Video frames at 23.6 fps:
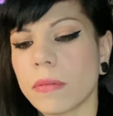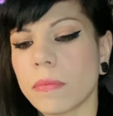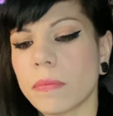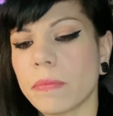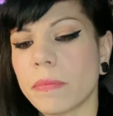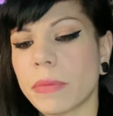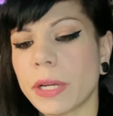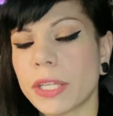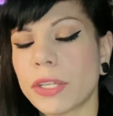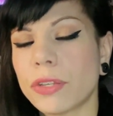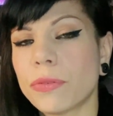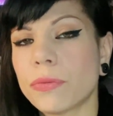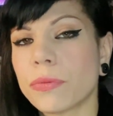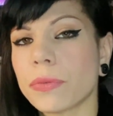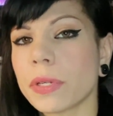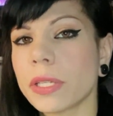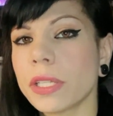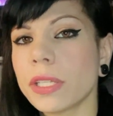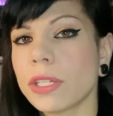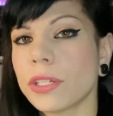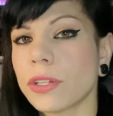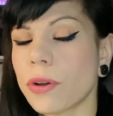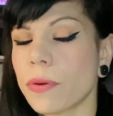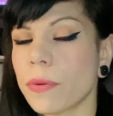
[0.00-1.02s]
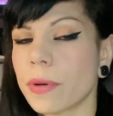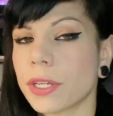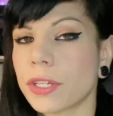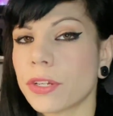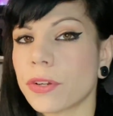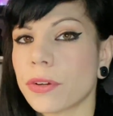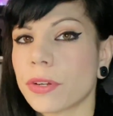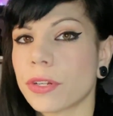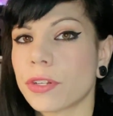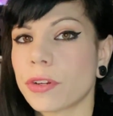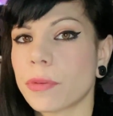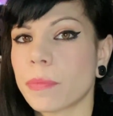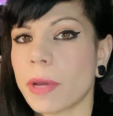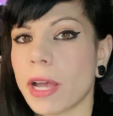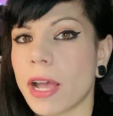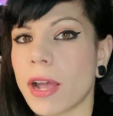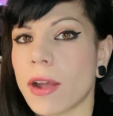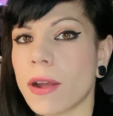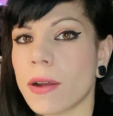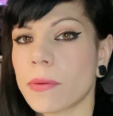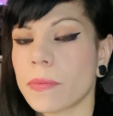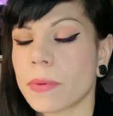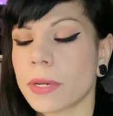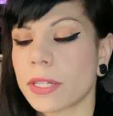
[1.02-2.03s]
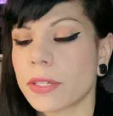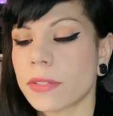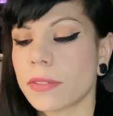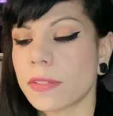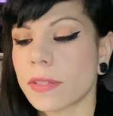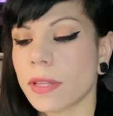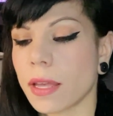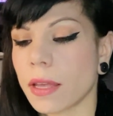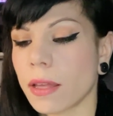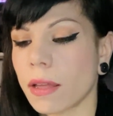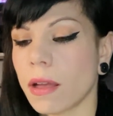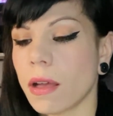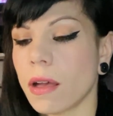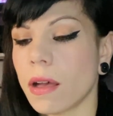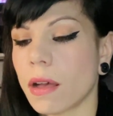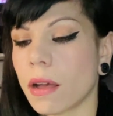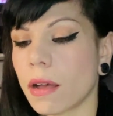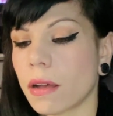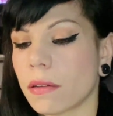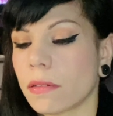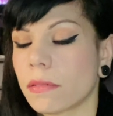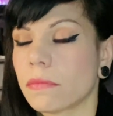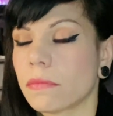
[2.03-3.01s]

But you really know when you're in your power when you say, ah,